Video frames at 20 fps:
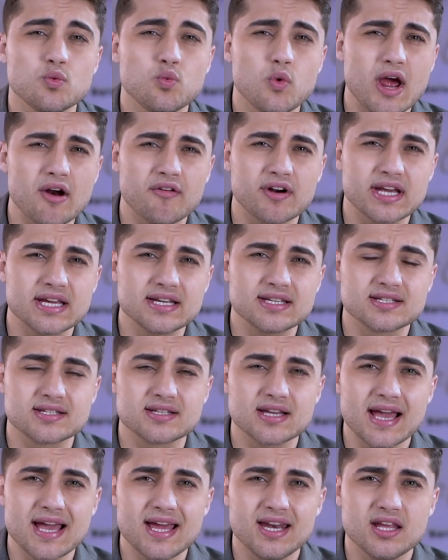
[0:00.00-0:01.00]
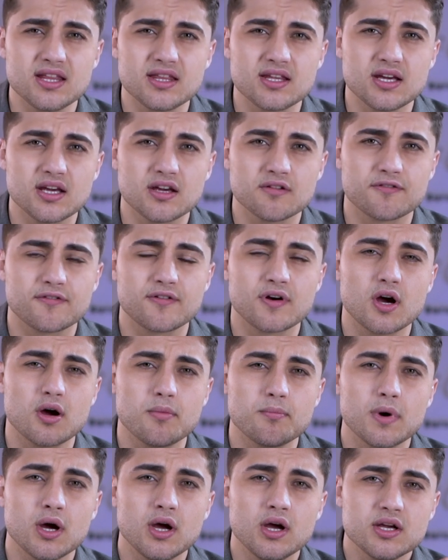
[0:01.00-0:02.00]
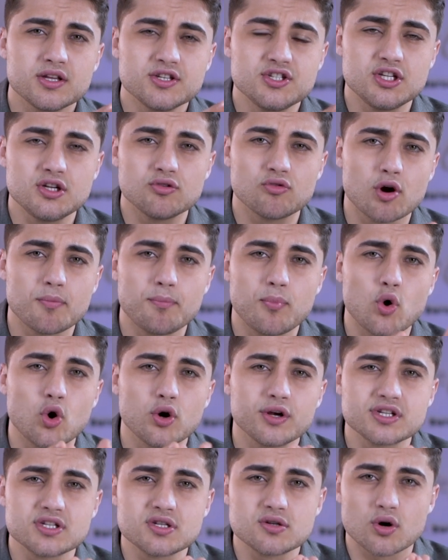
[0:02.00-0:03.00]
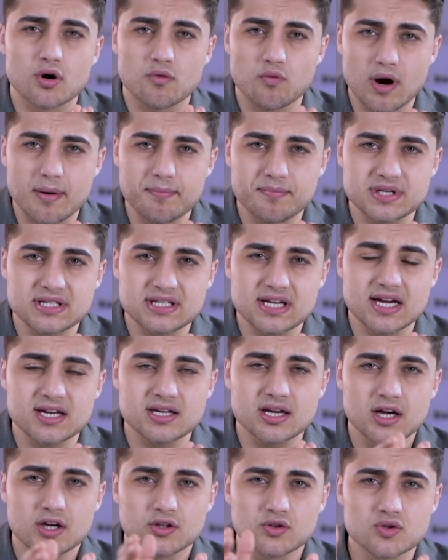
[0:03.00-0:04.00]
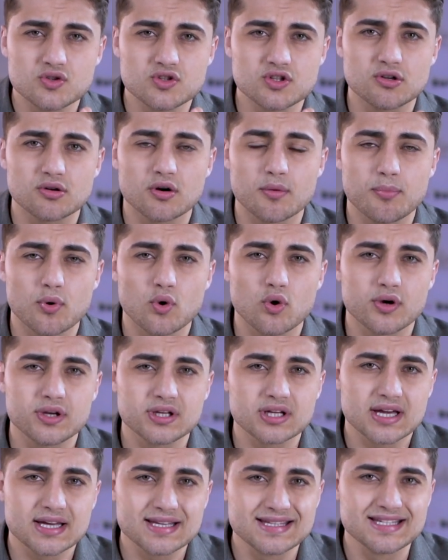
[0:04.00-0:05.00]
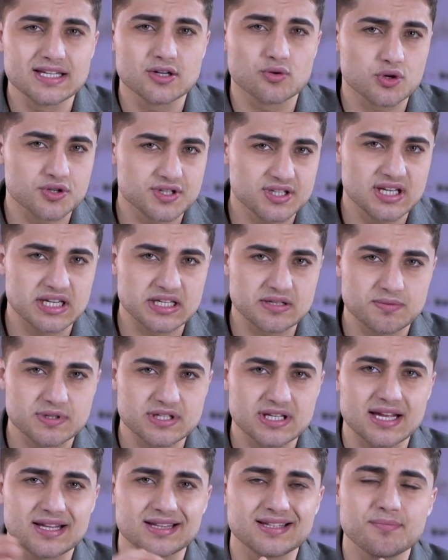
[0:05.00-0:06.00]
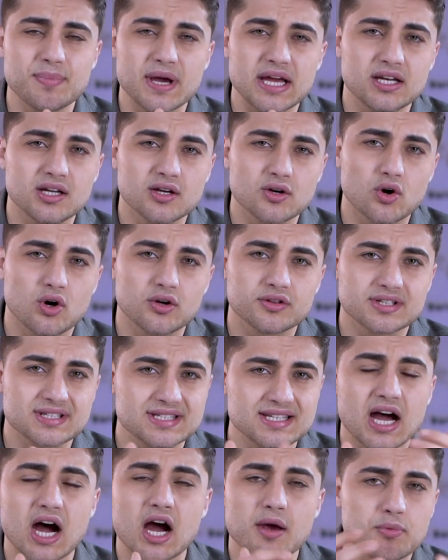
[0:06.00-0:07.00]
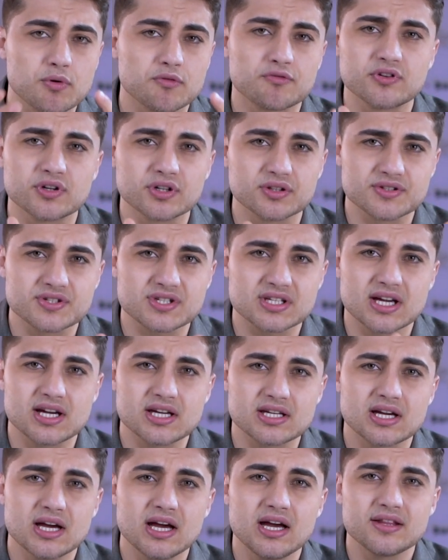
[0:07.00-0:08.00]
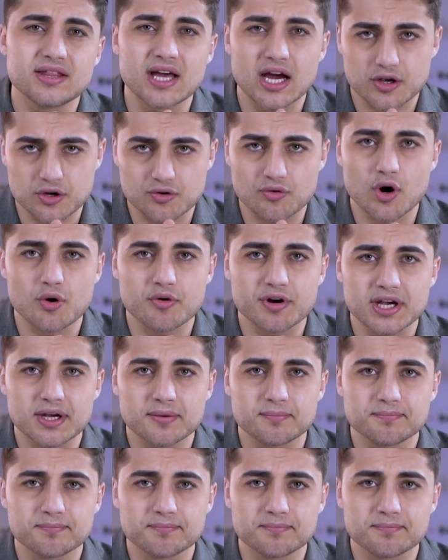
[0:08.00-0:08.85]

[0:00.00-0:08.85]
varies anything from 0.01% to 0.06%, depending on the type of real estate that you're owning.